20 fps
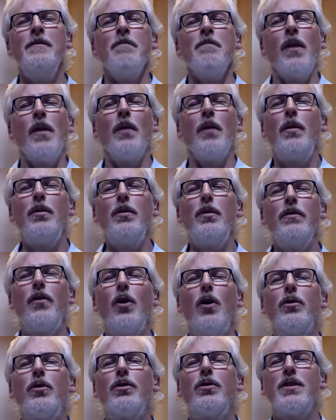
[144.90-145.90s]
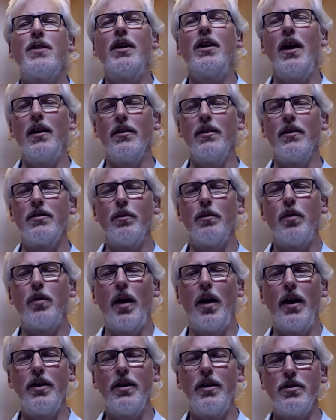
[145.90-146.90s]
And maybe focusing in to the
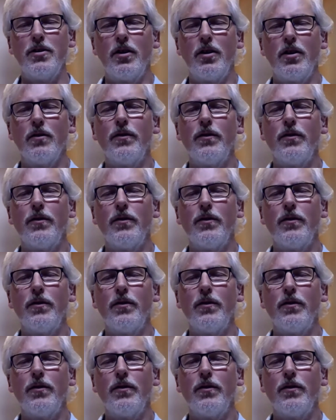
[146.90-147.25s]
places you can